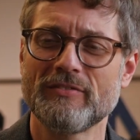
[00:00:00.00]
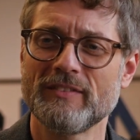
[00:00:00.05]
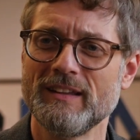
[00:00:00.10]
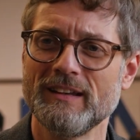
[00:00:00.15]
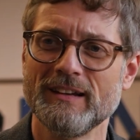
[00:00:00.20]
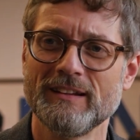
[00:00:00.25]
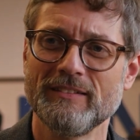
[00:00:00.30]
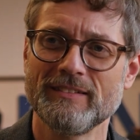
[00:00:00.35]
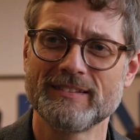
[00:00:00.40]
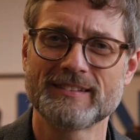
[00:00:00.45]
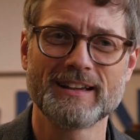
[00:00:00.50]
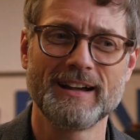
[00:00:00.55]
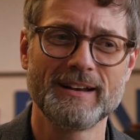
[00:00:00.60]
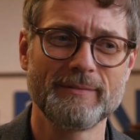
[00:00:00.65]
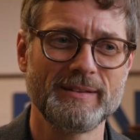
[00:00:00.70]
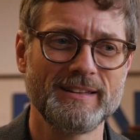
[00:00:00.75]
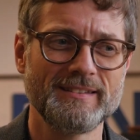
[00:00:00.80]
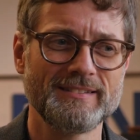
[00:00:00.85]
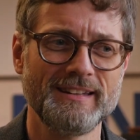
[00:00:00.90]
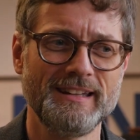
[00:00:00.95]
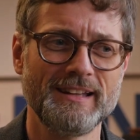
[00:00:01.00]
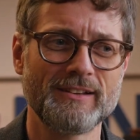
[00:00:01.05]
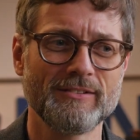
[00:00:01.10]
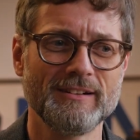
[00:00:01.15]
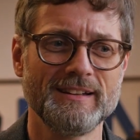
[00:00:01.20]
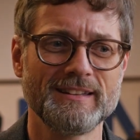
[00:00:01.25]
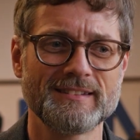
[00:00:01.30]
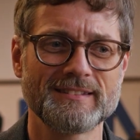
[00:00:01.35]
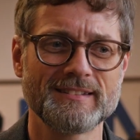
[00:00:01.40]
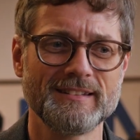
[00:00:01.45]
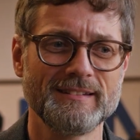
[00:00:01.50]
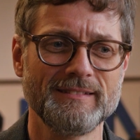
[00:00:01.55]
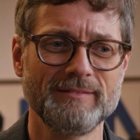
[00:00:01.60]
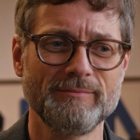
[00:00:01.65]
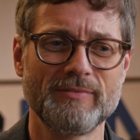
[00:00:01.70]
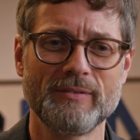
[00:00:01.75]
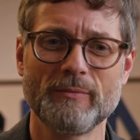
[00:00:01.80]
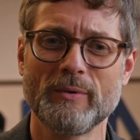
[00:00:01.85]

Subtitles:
you know, there's got to be secrets, and